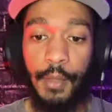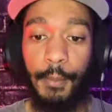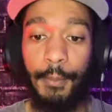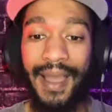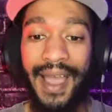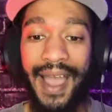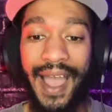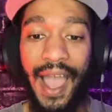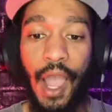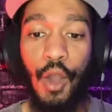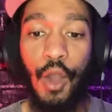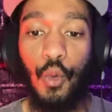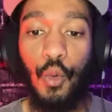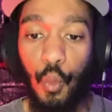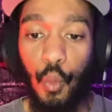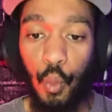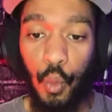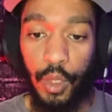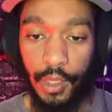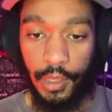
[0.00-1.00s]
by
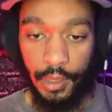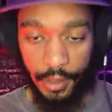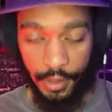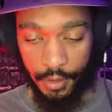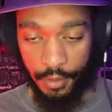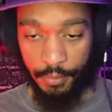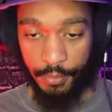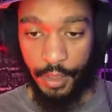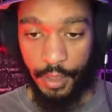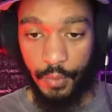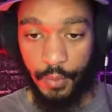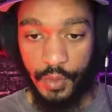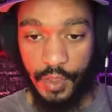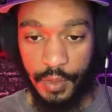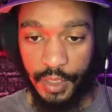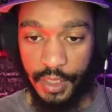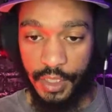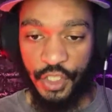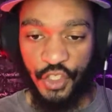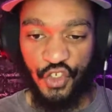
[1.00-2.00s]
outwilling them. He was
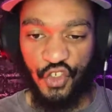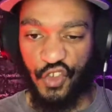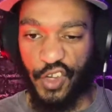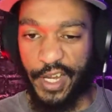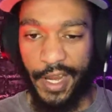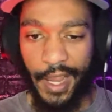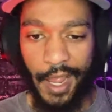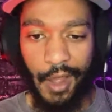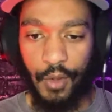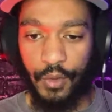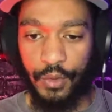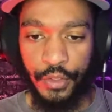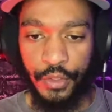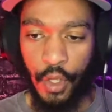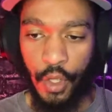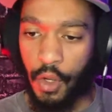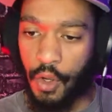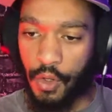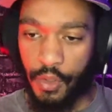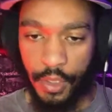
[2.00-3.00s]
just straight out
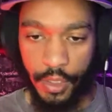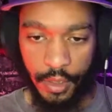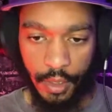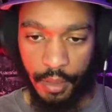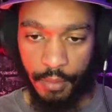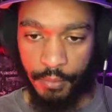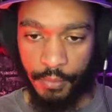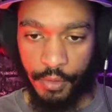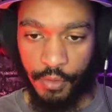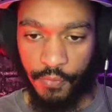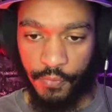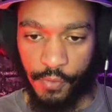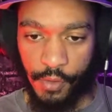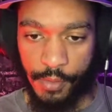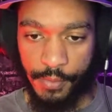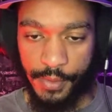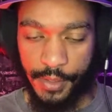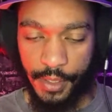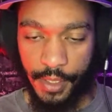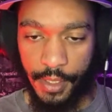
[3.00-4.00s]
dogging them. You feel what
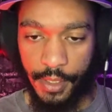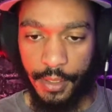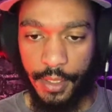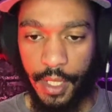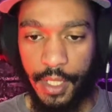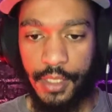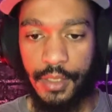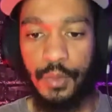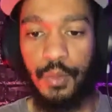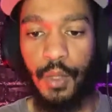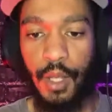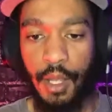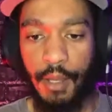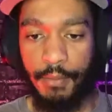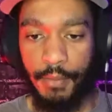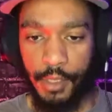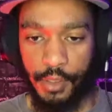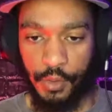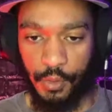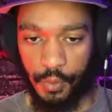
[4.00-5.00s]
I'm saying? That's why
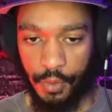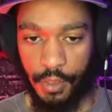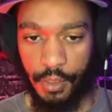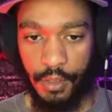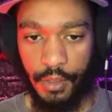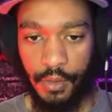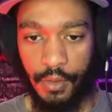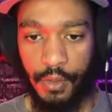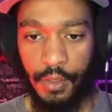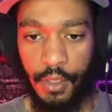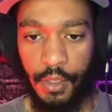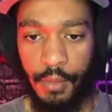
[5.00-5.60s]
I mess with Errol.